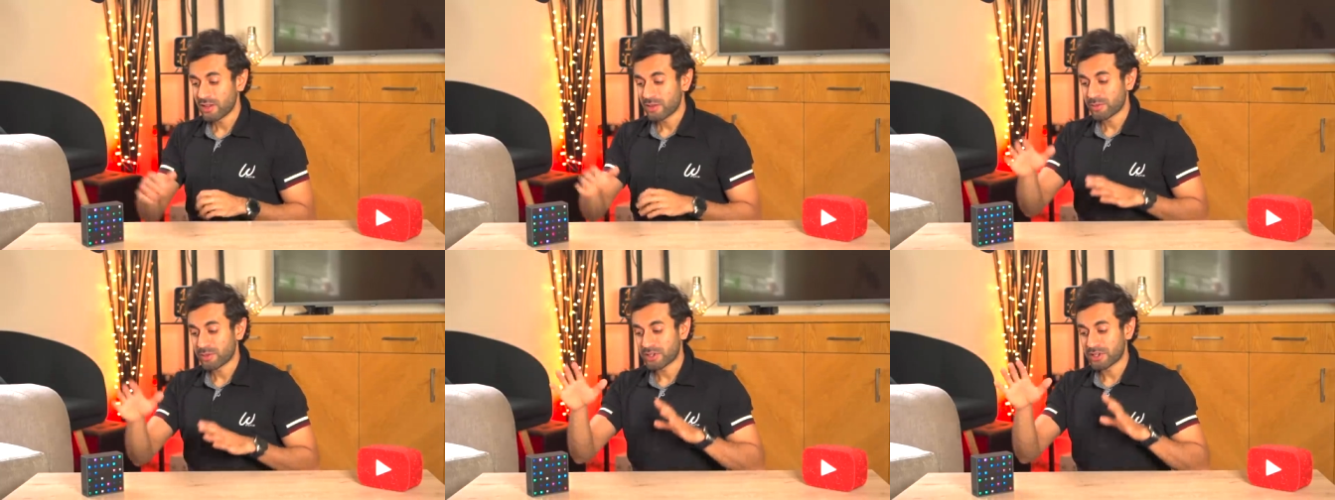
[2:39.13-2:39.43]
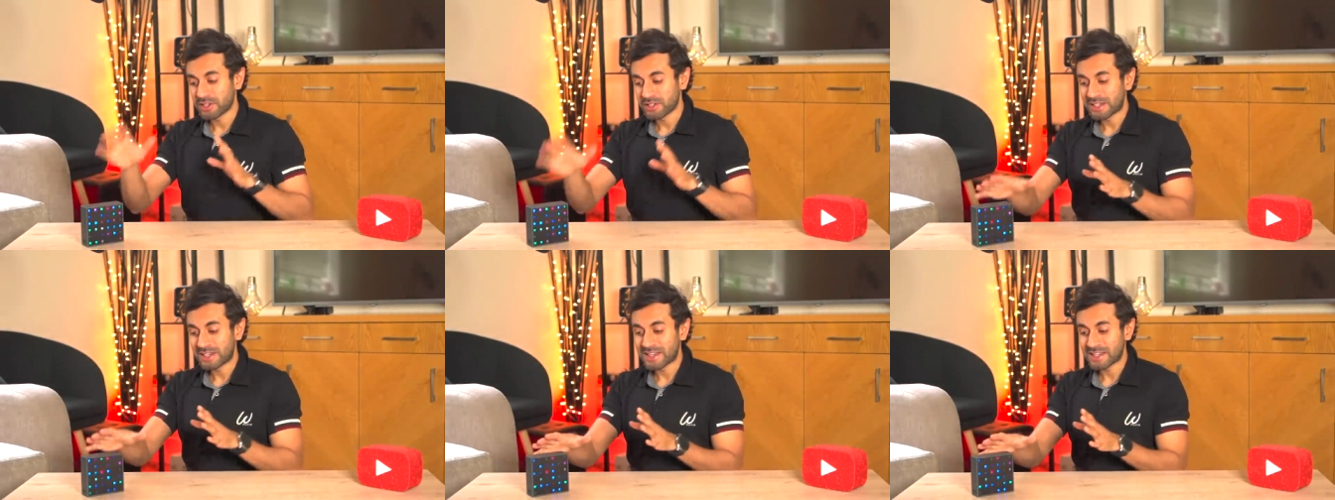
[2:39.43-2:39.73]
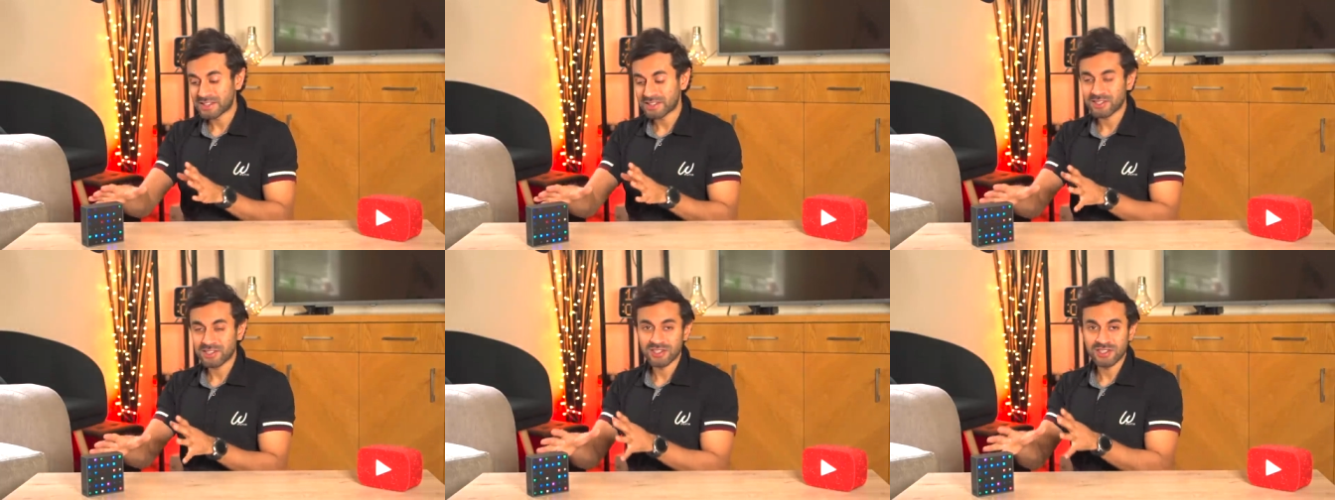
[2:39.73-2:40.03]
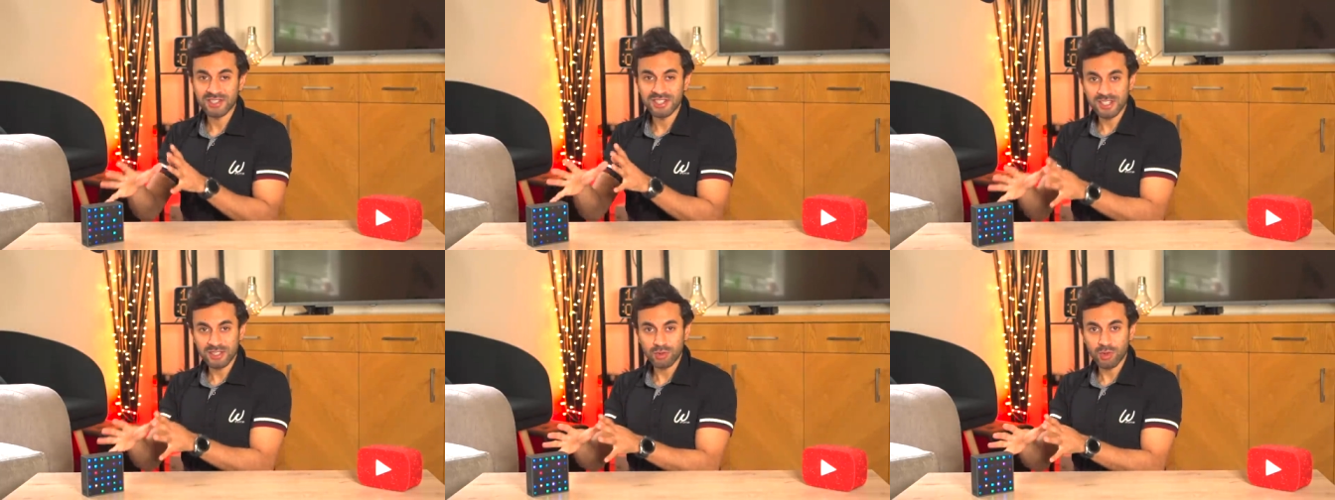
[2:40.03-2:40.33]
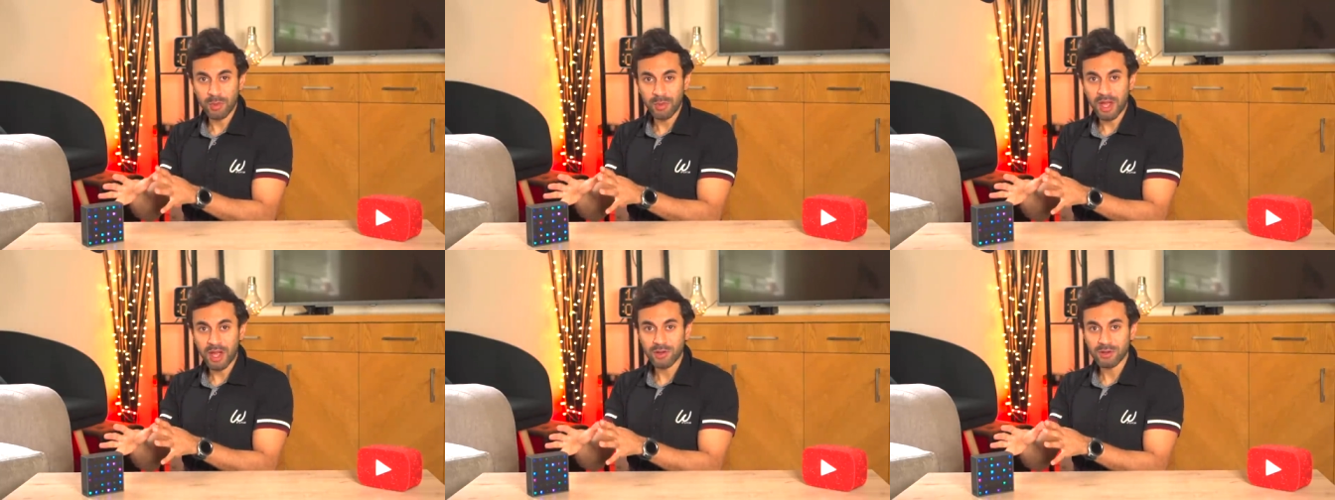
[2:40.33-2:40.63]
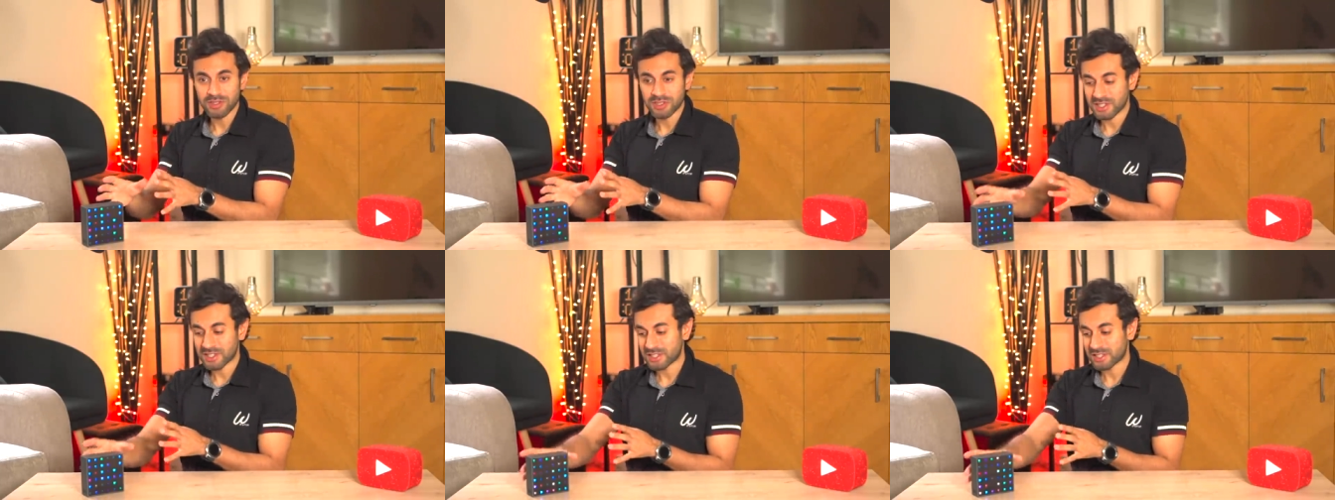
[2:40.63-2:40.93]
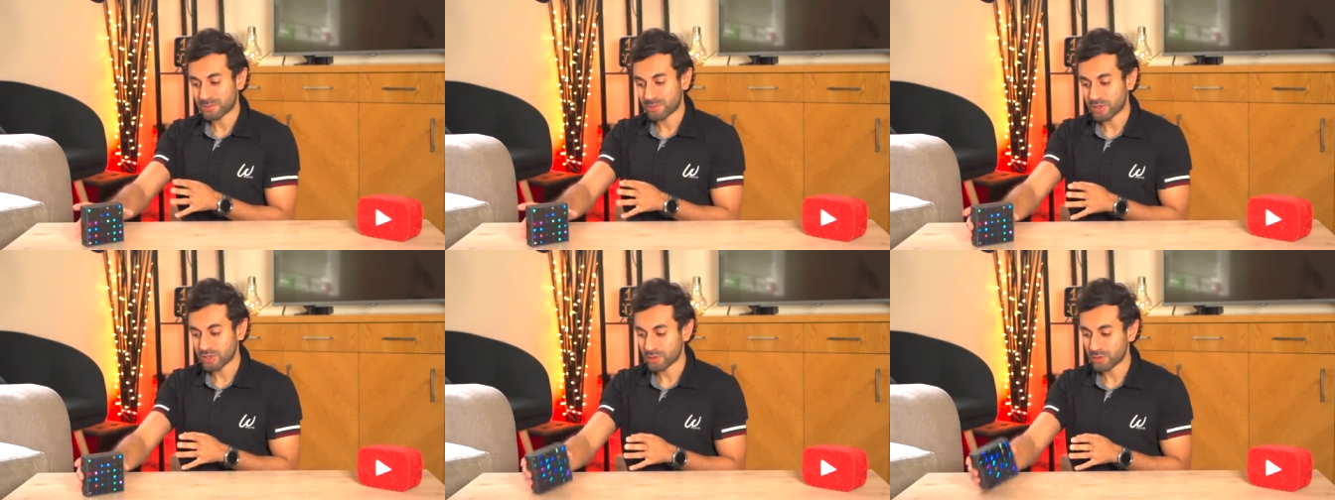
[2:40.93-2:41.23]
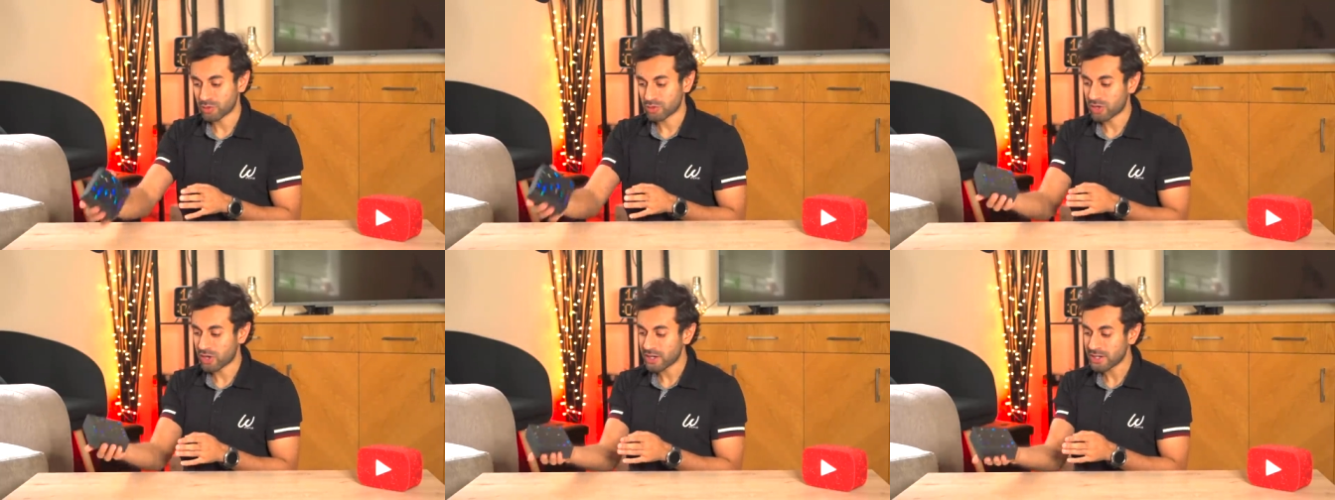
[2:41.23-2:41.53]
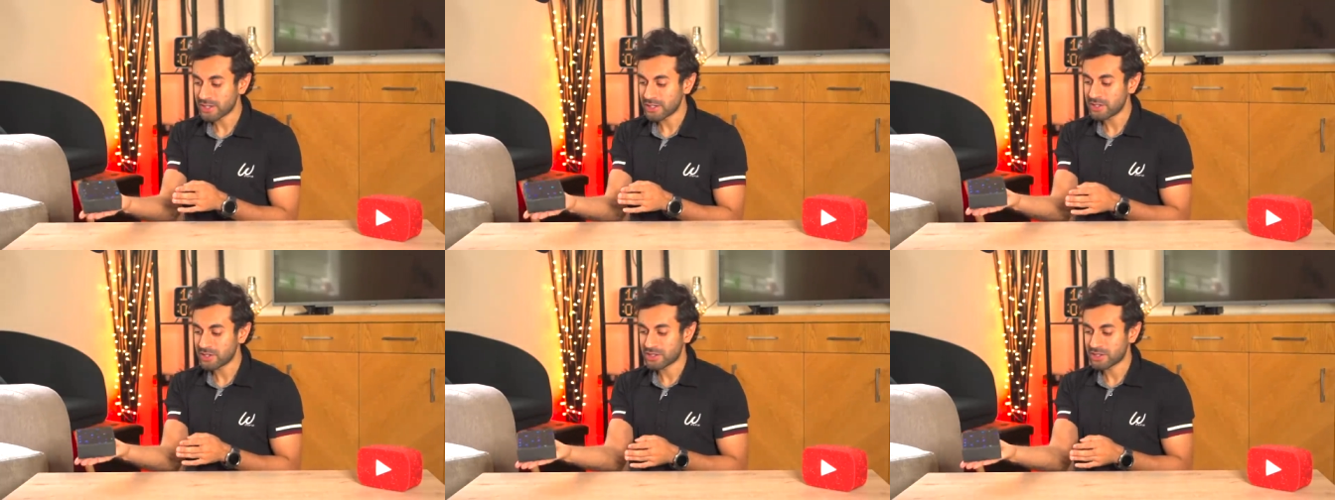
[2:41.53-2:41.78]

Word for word: But nonetheless, this is six watt powers. It's much more tiny.